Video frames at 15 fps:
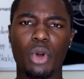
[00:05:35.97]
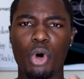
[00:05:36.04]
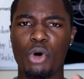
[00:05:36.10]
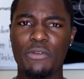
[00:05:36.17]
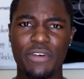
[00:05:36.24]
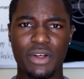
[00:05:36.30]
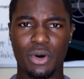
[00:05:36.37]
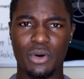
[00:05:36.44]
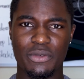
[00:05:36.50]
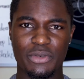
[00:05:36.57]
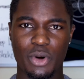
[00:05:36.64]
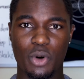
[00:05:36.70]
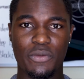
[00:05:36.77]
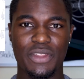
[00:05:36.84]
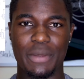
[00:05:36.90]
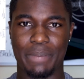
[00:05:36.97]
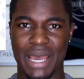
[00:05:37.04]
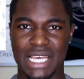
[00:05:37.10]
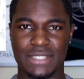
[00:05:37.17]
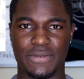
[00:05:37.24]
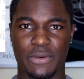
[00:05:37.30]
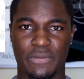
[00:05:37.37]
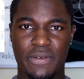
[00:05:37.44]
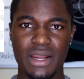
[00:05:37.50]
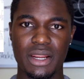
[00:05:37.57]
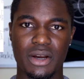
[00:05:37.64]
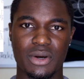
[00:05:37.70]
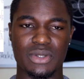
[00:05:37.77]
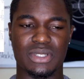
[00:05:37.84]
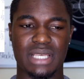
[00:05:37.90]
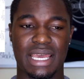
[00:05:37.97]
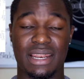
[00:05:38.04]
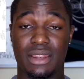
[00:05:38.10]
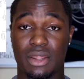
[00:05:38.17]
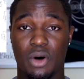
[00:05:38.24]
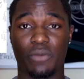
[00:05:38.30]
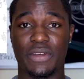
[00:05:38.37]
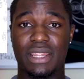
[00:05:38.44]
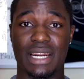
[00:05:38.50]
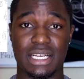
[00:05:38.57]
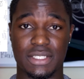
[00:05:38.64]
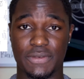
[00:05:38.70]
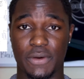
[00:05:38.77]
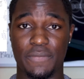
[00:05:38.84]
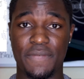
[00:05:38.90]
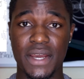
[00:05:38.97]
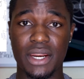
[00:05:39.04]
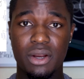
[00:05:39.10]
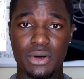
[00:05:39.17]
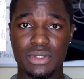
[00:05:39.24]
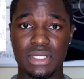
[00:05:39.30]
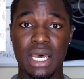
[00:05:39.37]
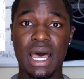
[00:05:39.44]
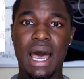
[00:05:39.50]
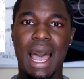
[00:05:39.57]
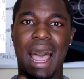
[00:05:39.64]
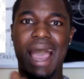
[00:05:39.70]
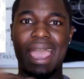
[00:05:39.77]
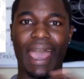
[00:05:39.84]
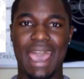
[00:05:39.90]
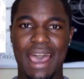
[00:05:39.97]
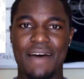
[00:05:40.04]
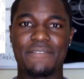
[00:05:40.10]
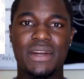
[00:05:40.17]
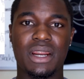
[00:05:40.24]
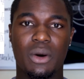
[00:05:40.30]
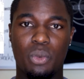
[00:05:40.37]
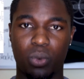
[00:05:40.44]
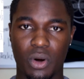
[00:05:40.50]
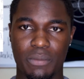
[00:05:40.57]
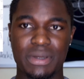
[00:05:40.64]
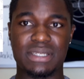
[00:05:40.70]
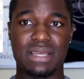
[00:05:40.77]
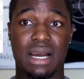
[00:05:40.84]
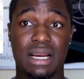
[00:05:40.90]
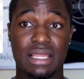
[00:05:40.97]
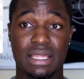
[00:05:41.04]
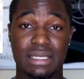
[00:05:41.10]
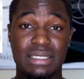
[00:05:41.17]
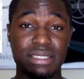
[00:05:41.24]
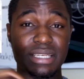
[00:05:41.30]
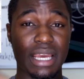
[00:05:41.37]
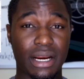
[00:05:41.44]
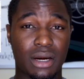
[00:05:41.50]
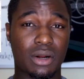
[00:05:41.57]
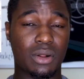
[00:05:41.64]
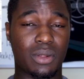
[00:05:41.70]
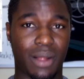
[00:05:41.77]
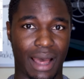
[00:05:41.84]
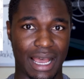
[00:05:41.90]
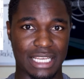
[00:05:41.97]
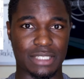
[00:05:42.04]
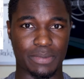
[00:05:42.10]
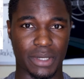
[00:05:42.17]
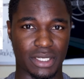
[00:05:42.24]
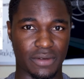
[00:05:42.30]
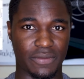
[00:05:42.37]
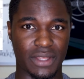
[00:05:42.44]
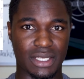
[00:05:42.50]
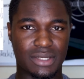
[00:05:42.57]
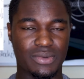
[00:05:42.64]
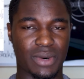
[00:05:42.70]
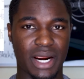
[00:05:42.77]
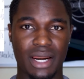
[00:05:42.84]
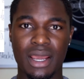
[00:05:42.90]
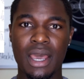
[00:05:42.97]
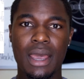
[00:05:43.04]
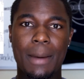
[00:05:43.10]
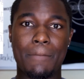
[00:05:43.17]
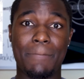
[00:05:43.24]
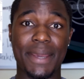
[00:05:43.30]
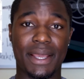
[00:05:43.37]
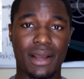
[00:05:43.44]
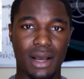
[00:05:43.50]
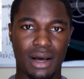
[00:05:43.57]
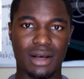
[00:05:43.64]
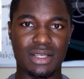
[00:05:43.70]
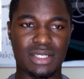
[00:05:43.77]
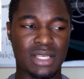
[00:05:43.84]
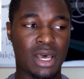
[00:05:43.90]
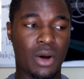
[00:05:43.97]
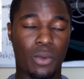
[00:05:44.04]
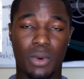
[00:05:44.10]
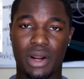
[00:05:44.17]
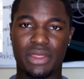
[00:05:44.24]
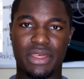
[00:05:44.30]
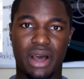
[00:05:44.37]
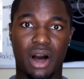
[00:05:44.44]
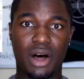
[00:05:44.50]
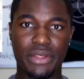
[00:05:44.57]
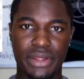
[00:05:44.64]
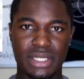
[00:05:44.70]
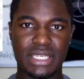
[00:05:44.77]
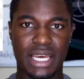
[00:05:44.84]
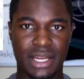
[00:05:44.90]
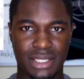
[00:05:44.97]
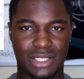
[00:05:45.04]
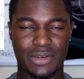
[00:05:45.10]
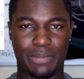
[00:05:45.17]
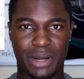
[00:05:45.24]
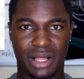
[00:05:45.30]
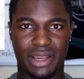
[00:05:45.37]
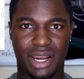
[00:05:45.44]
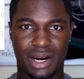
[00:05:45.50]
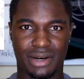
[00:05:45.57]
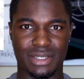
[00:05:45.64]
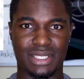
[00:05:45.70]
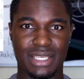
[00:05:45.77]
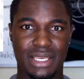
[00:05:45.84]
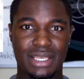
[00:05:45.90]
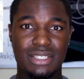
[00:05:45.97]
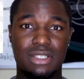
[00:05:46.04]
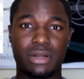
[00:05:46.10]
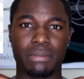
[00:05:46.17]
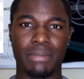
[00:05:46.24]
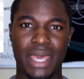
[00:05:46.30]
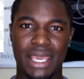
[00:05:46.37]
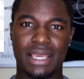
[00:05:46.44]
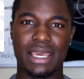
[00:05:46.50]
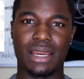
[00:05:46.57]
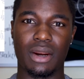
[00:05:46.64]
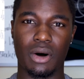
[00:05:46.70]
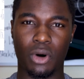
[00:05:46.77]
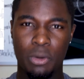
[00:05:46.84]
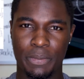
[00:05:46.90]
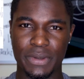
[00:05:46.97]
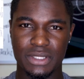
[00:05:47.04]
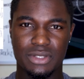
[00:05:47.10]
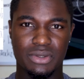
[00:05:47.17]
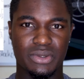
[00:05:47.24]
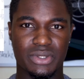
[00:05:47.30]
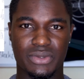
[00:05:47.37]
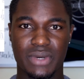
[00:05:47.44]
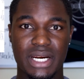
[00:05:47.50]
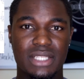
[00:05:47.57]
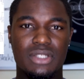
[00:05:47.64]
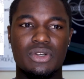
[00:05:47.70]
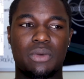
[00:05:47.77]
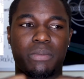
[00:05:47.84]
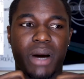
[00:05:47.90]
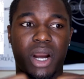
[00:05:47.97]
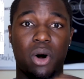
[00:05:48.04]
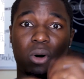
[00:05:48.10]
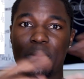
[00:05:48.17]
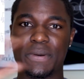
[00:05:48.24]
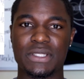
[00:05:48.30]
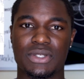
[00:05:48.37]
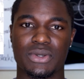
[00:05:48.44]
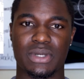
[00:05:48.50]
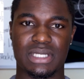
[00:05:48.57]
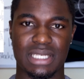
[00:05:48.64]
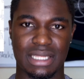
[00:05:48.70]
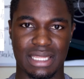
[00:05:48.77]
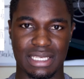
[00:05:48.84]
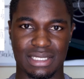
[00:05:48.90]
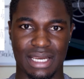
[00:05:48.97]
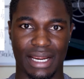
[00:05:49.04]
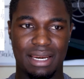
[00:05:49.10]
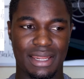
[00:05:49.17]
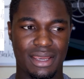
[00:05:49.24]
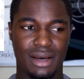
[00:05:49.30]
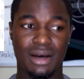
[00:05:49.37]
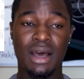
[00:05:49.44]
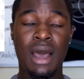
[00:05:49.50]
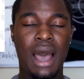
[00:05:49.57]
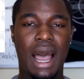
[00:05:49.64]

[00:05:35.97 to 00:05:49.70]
Over the past few videos and over the next few videos, I have and I will be talking the technical aspect of this, right? Because one of the other tenets of polyocracy is to make it open source, right? So by open sourcing this idea,